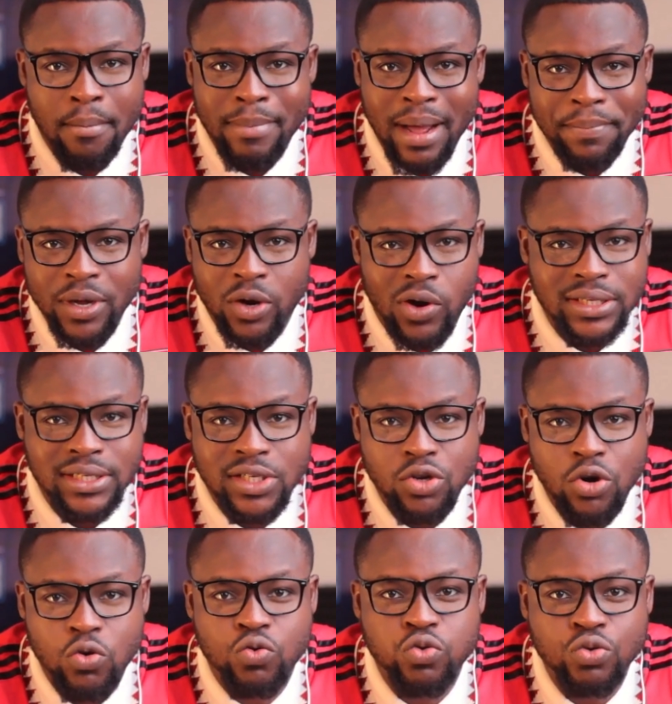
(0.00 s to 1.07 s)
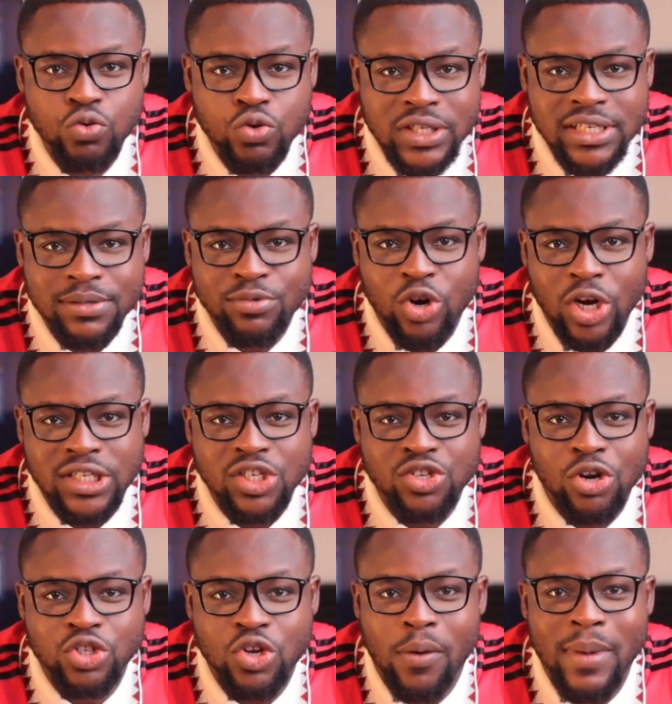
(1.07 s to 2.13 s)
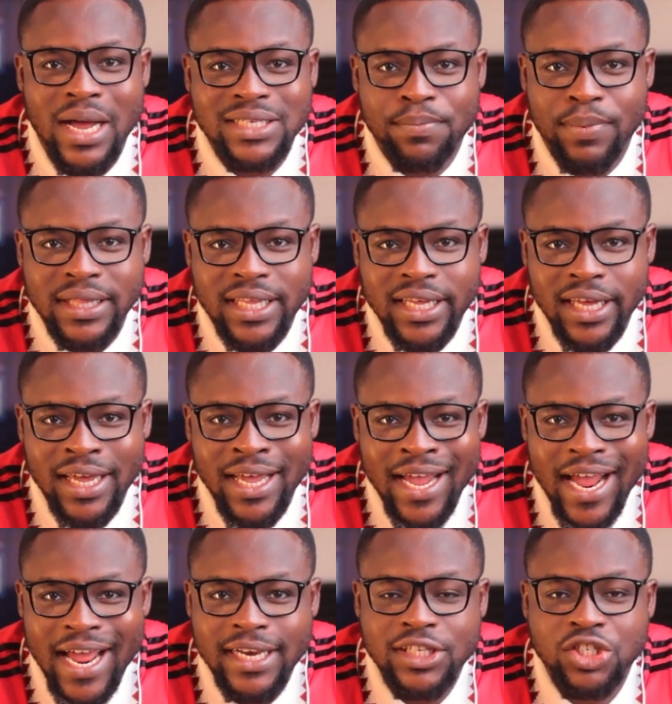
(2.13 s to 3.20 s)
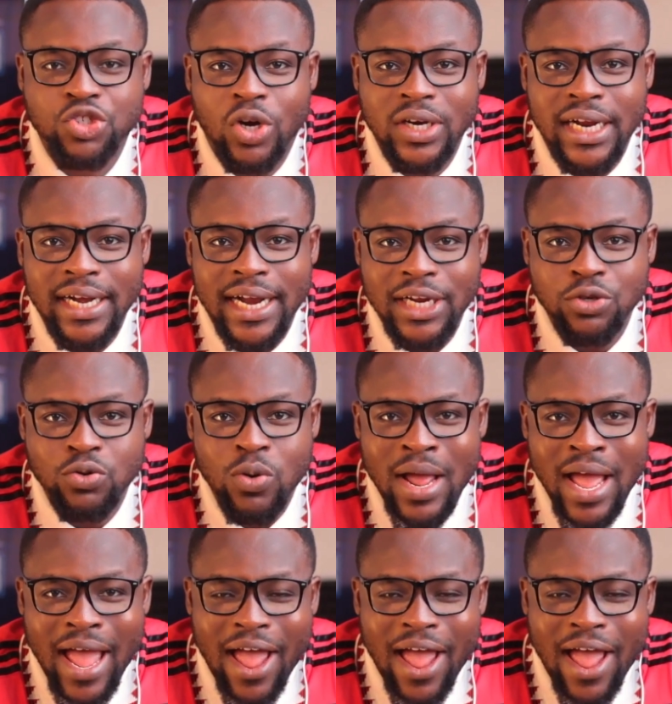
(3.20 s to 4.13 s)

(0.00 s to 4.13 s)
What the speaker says: But because it's not Kudus, it's because it's not Thomas Partey and it's Jordan Ayew,